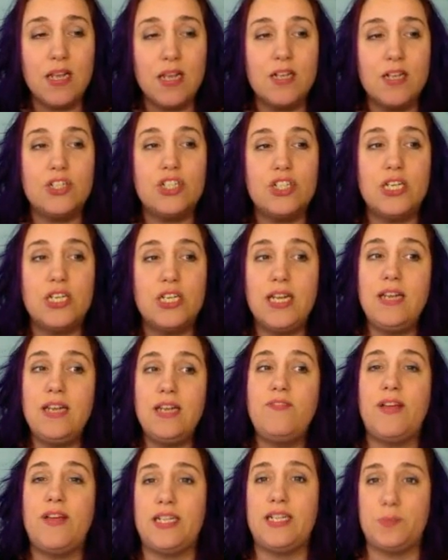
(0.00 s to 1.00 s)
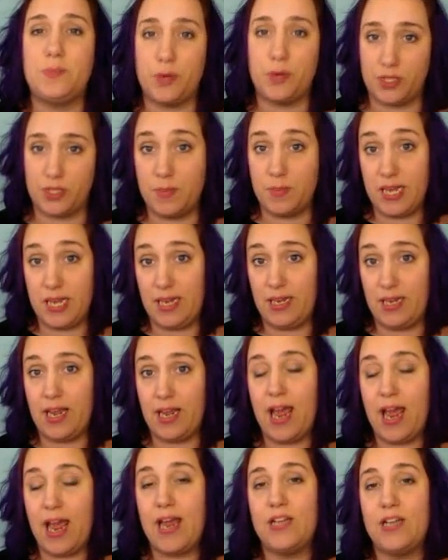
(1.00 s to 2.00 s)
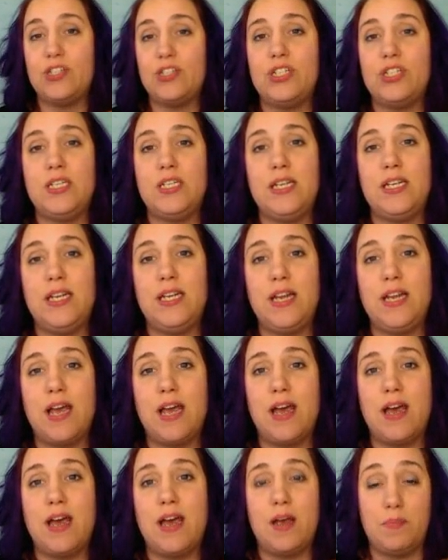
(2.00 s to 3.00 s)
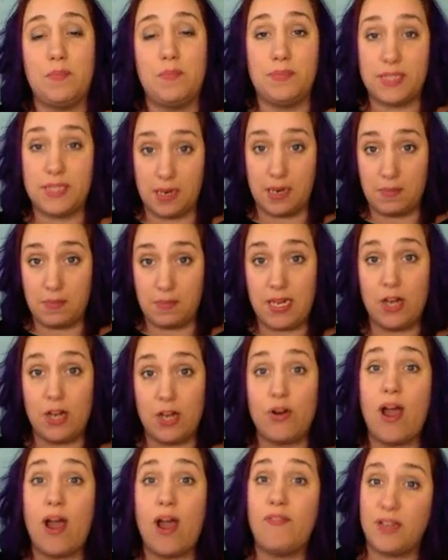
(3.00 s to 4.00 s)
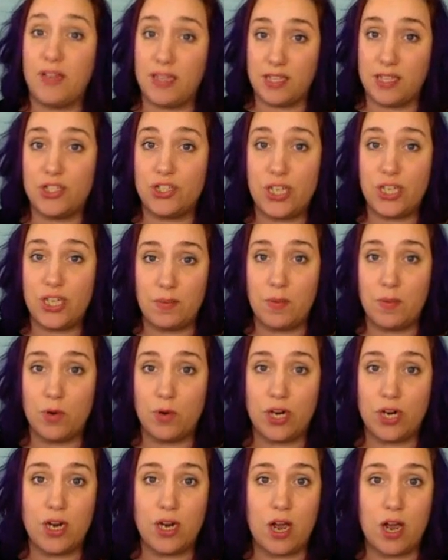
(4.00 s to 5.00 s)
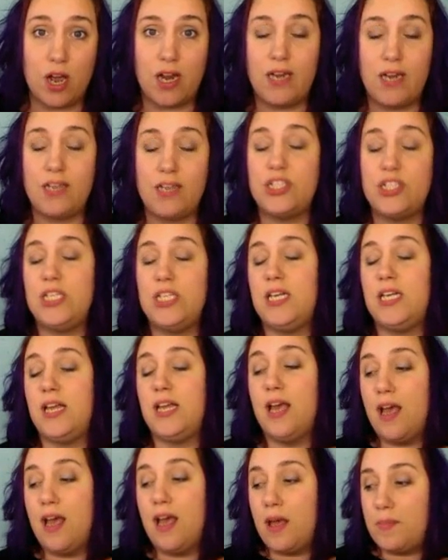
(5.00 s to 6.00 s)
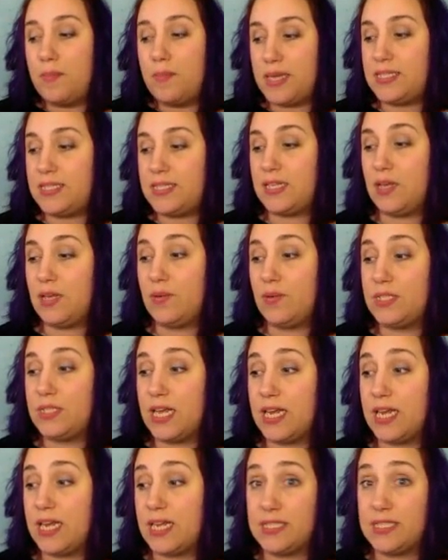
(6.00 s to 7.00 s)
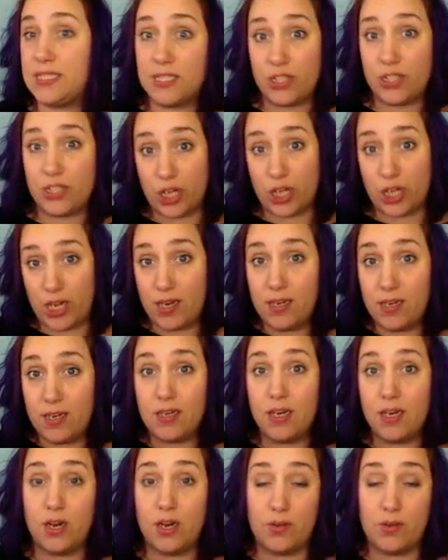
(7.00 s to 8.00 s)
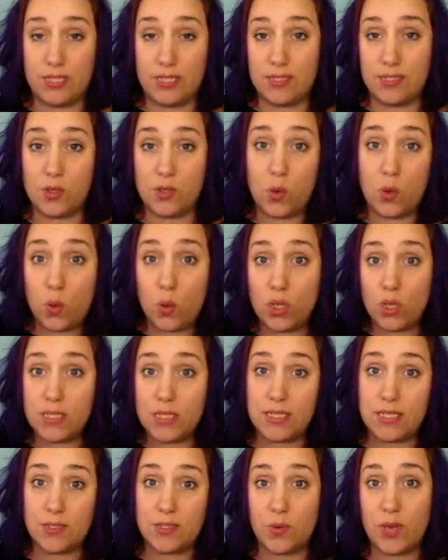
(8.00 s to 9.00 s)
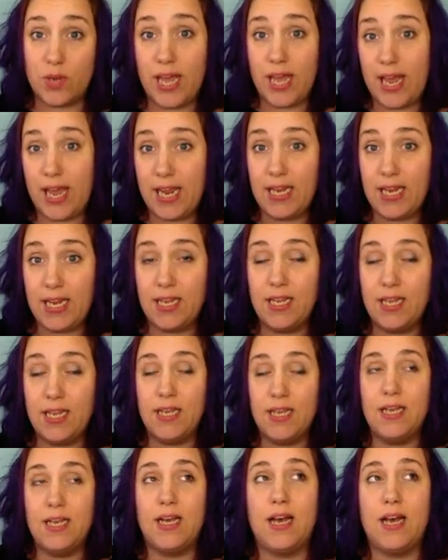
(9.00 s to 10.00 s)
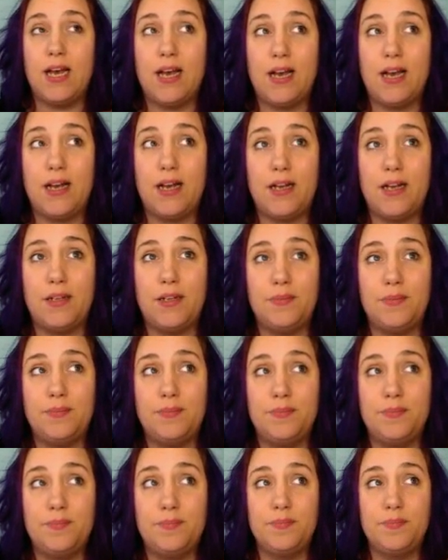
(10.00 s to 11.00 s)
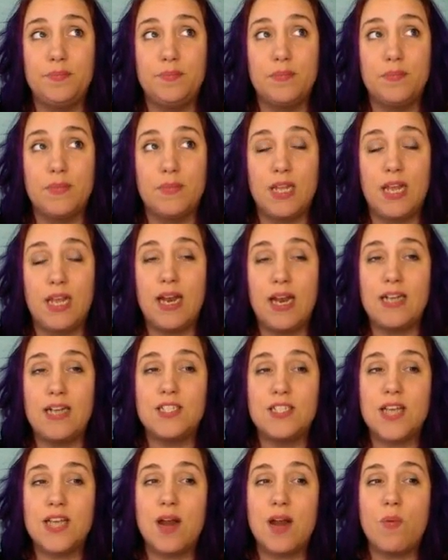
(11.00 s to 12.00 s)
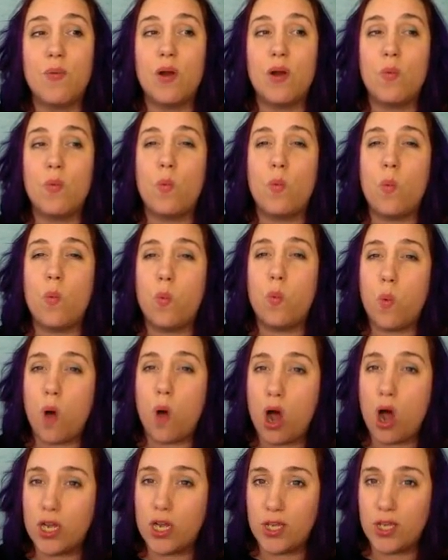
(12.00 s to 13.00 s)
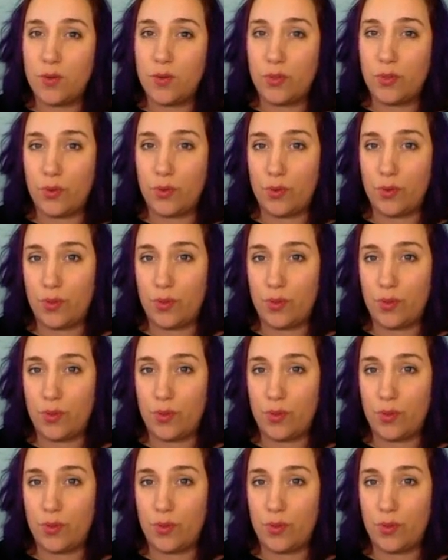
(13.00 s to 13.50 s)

She Facebooked me, and she sent me a graphic that she had been working on, and she basically was like, "Is this good? Is this cool? Is this okay?" Uh, and I just kind of want to walk you through the